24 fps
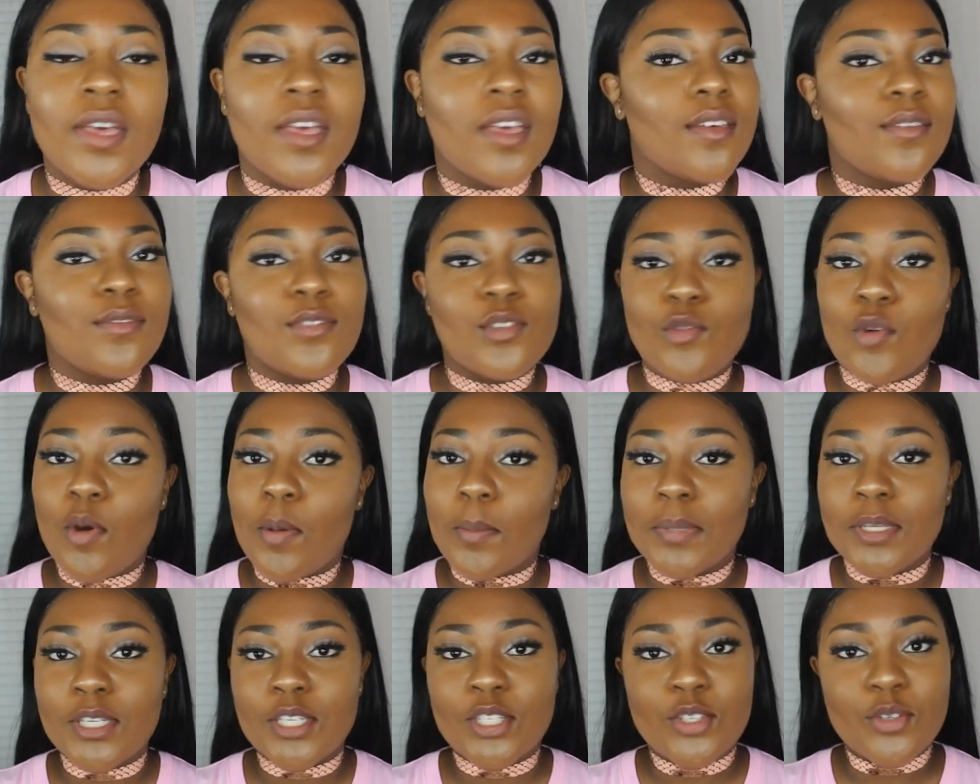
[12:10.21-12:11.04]
If you
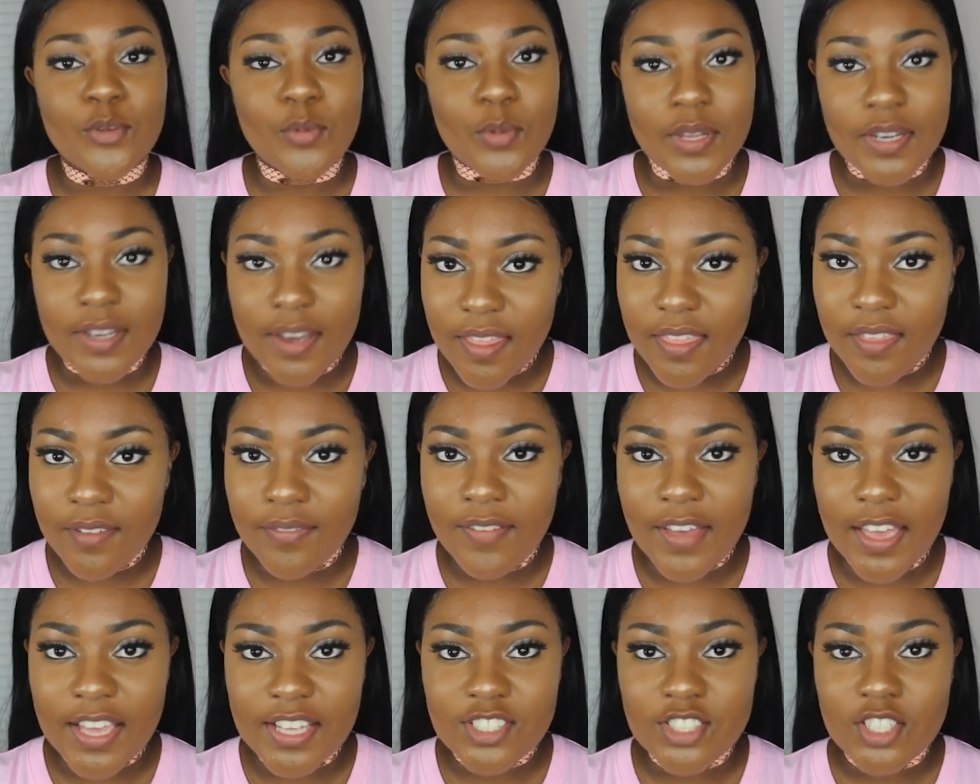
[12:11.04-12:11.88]
want me to do another
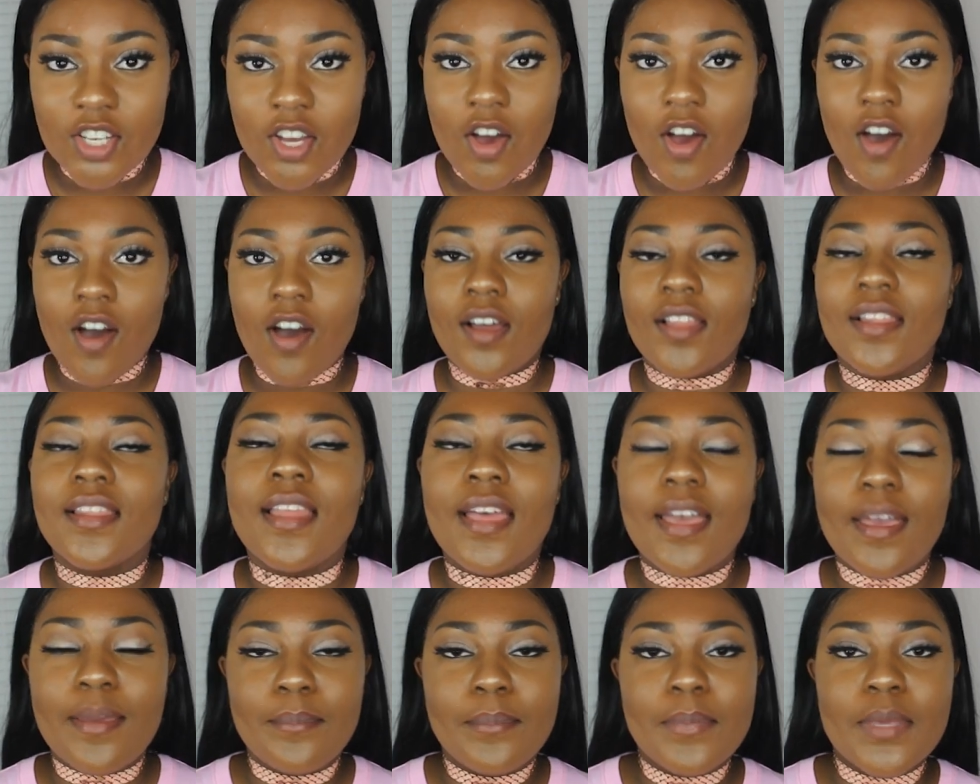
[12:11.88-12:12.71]
fashion haul,
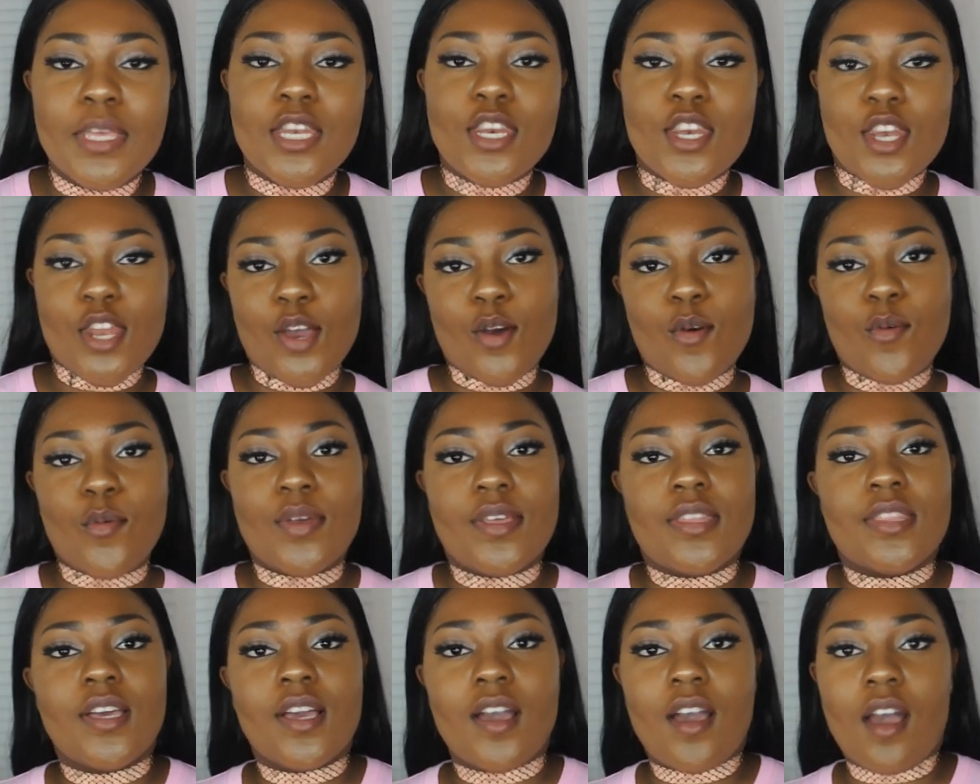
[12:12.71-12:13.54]
let me know
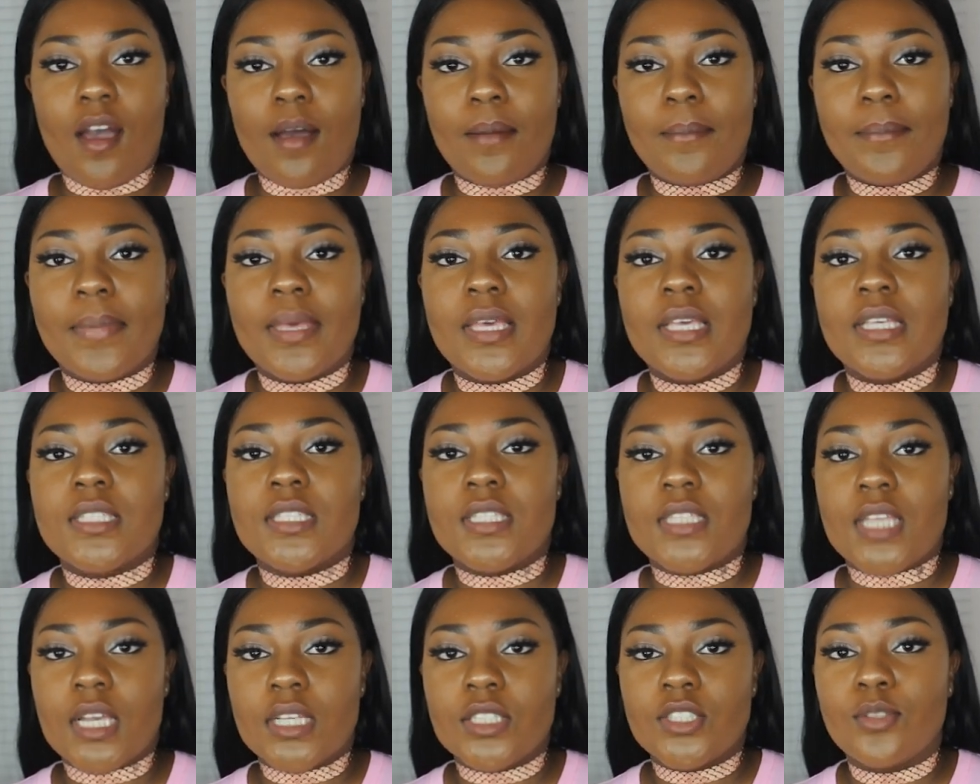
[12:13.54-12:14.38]
in the comment
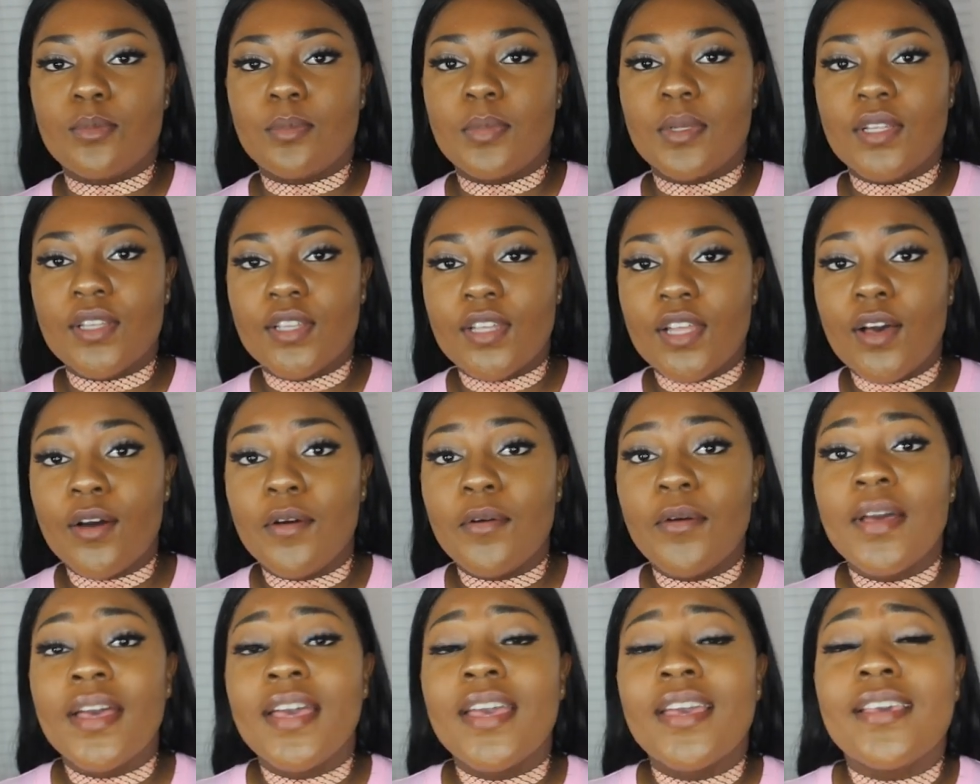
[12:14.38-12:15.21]
section
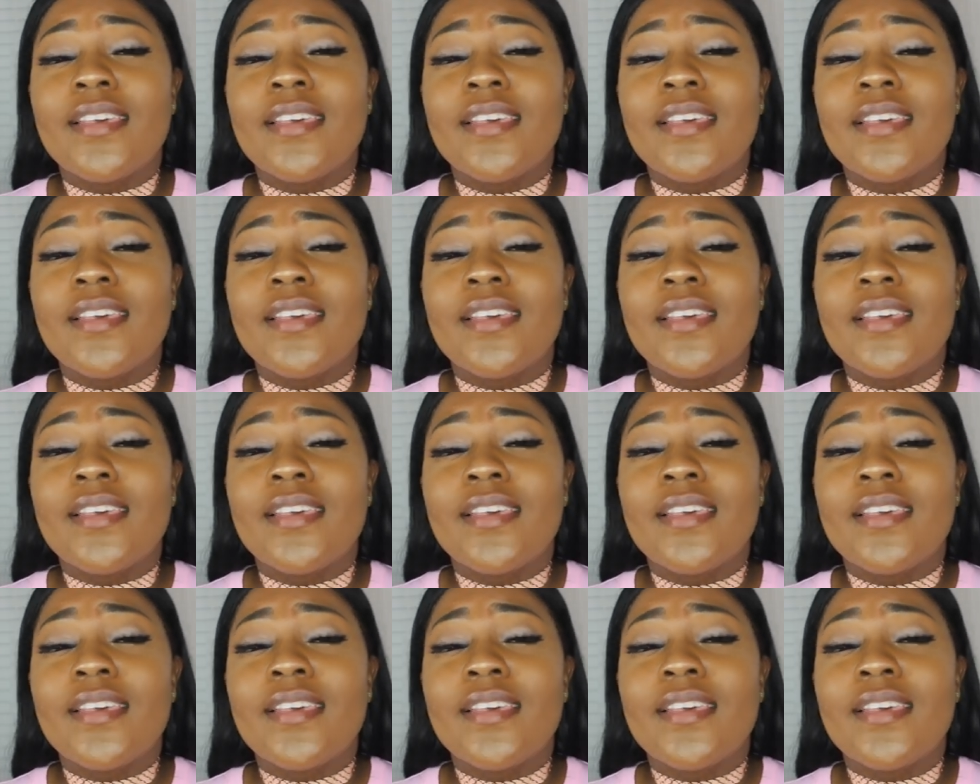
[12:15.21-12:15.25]
below.